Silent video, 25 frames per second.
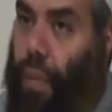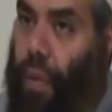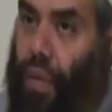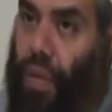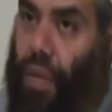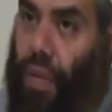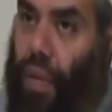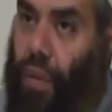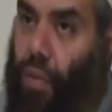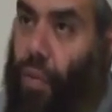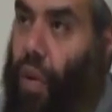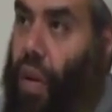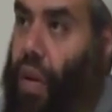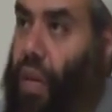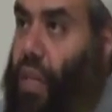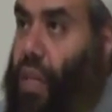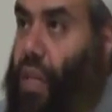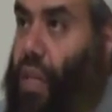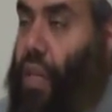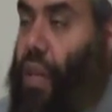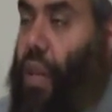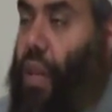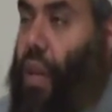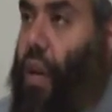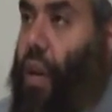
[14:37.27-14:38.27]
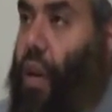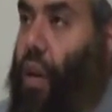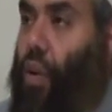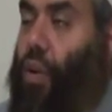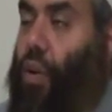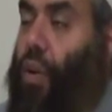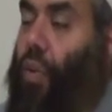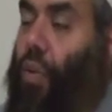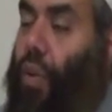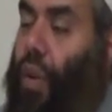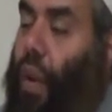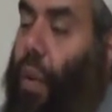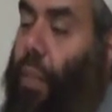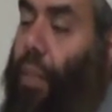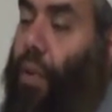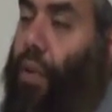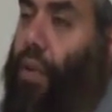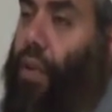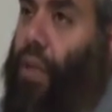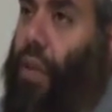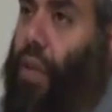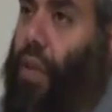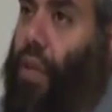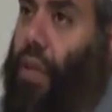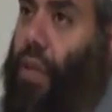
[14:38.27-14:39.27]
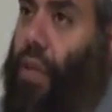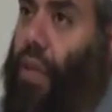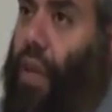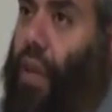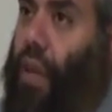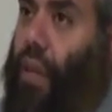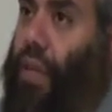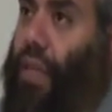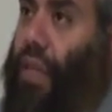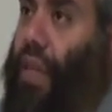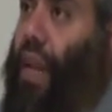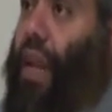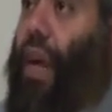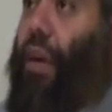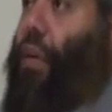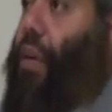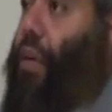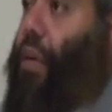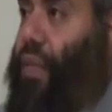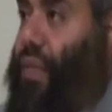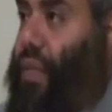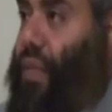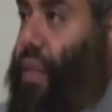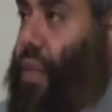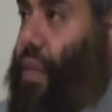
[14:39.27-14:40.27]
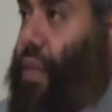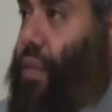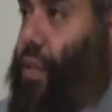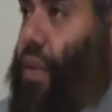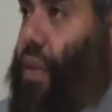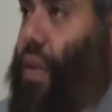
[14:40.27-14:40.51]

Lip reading: the person waits, or when the person is not aware of it.